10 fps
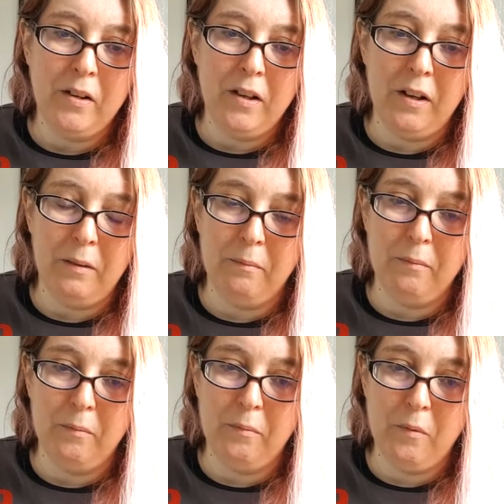
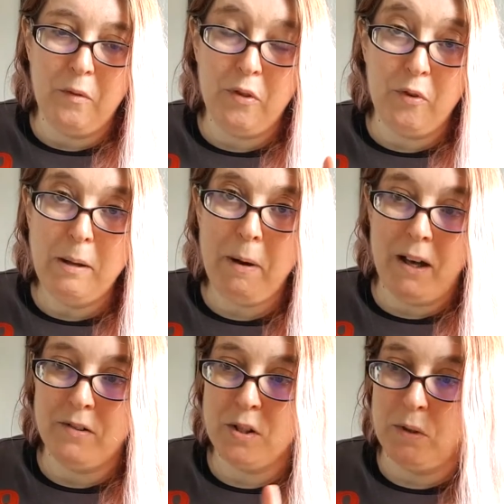
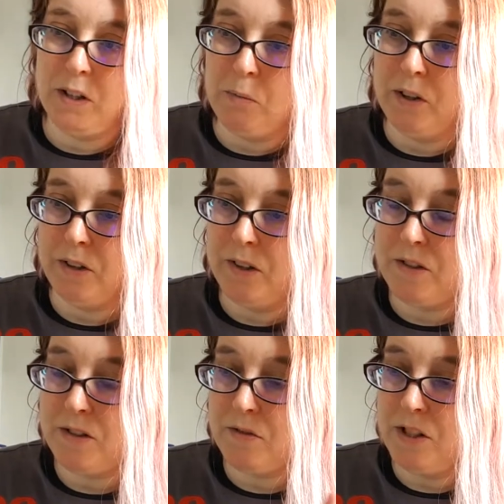£3.21, because
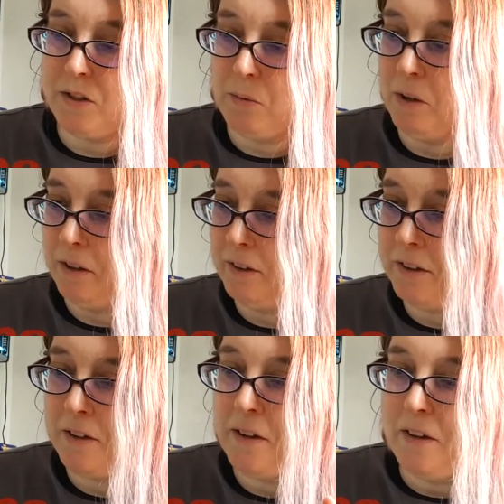it's 3-2-1.
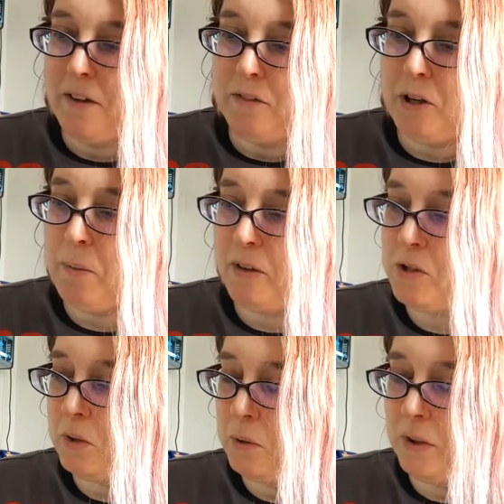
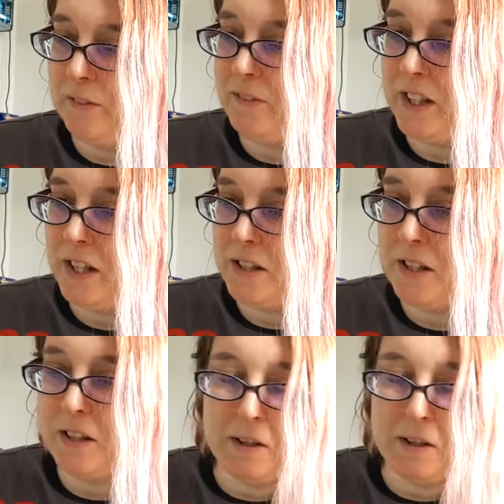£3.21 fees.